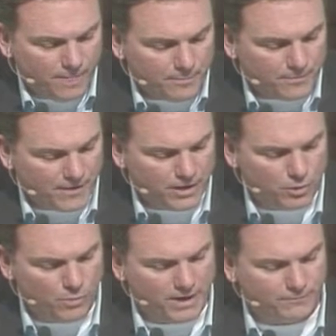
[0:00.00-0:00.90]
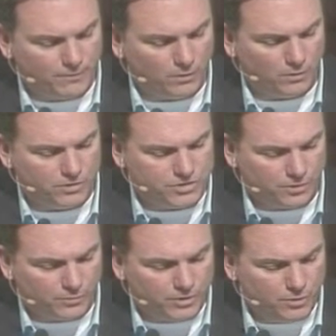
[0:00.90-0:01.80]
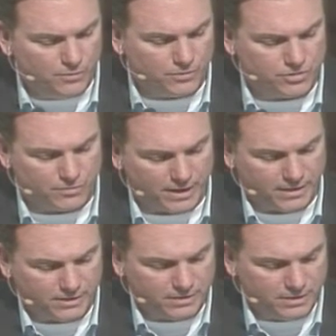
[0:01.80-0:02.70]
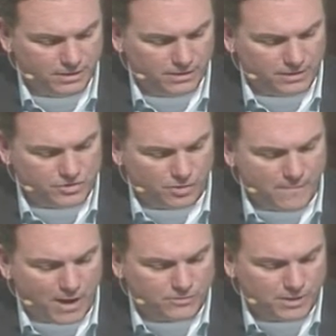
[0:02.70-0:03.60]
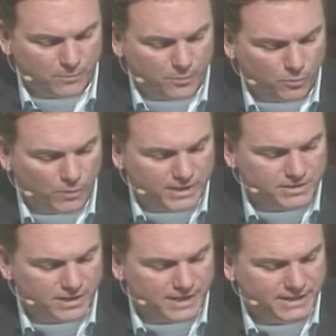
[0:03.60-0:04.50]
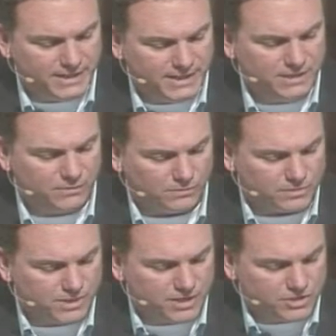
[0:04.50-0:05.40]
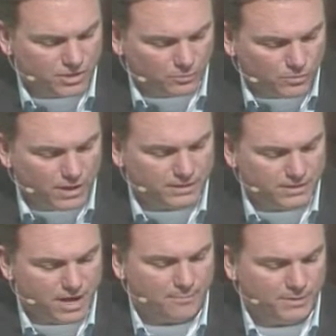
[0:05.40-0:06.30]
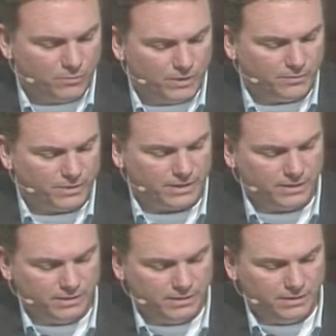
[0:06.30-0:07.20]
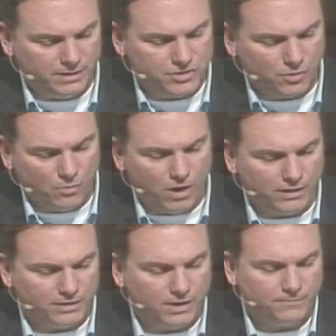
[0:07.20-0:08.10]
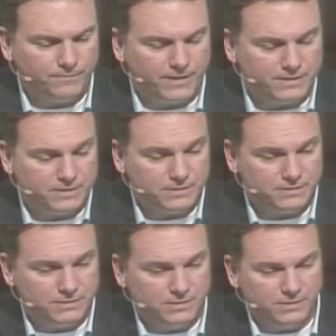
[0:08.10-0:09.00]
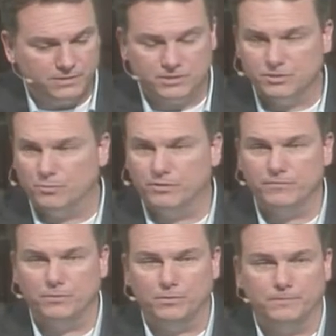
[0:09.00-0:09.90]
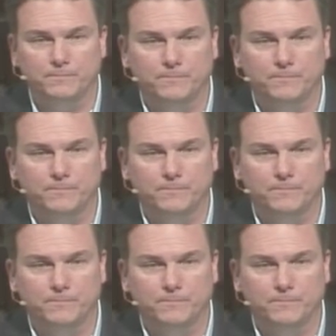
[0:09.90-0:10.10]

But they who wait for the Lord shall renew their strength. They shall mount up with wings like eagles. They shall run and not be weary. They shall walk and not faint. This is the word of the Lord.